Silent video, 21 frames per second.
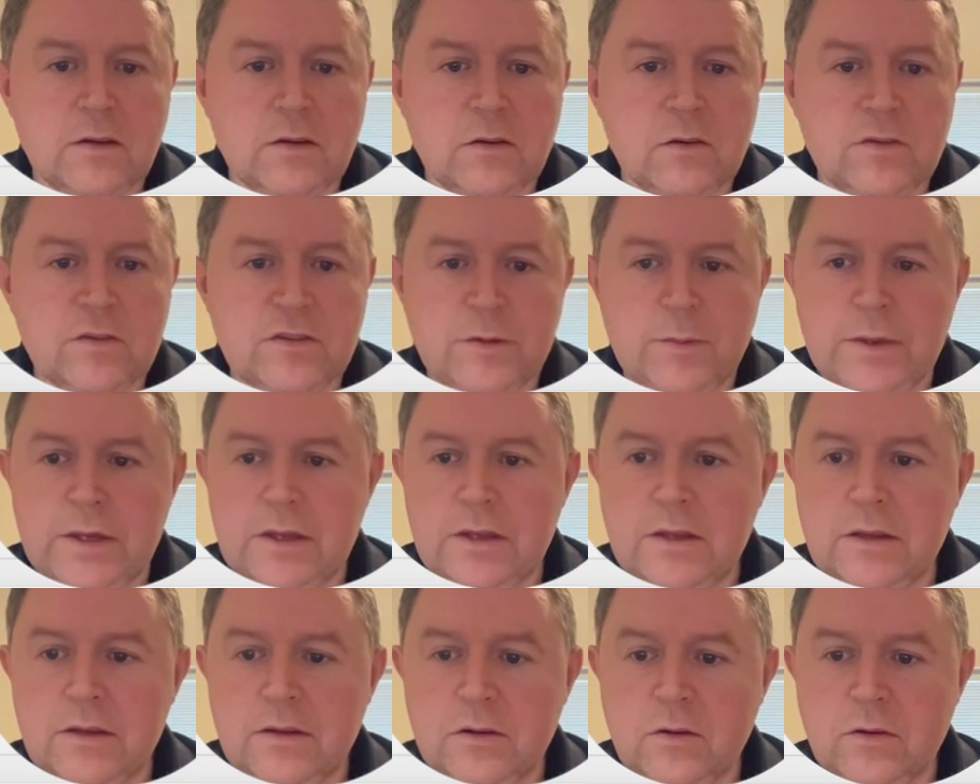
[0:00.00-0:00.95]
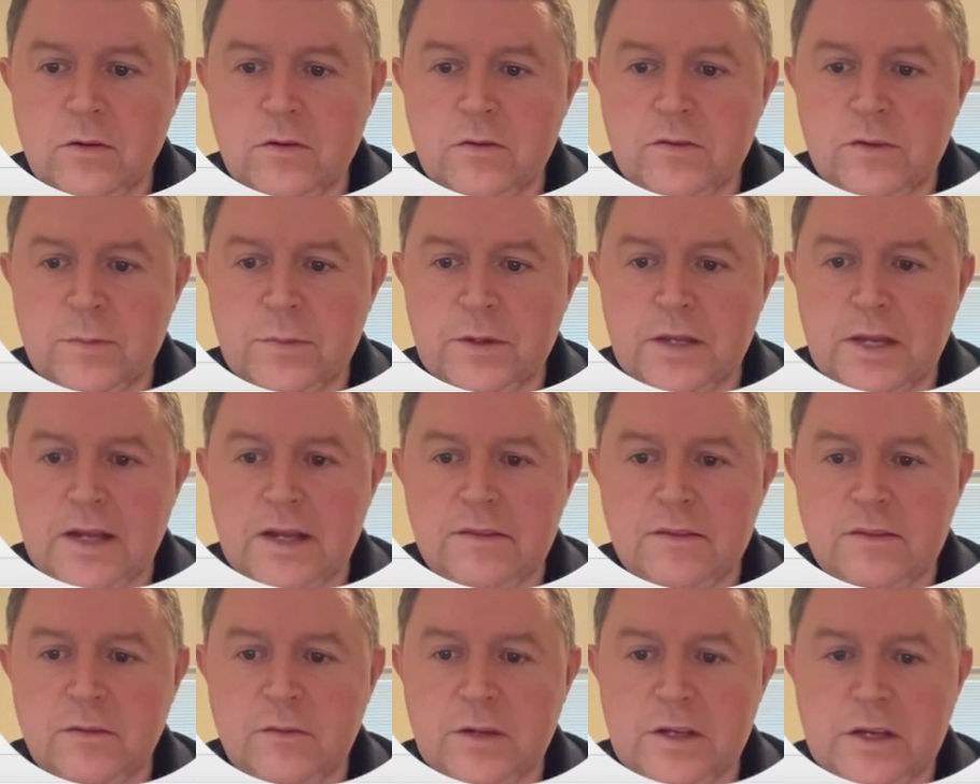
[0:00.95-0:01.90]
RGB, some of the
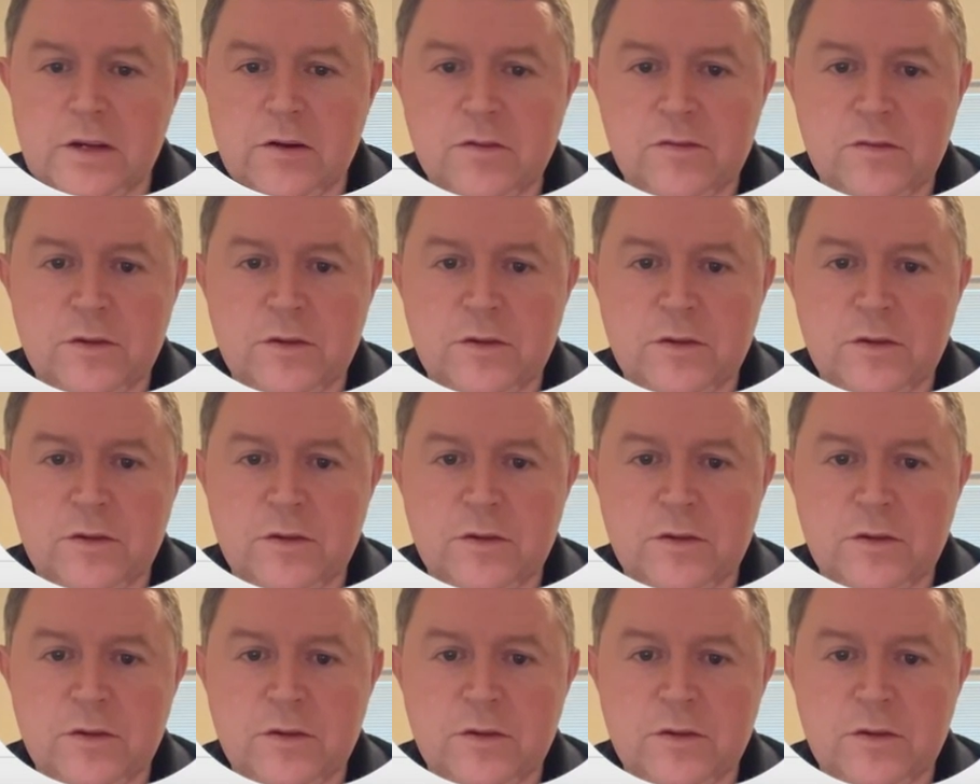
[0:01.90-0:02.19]
lights on here.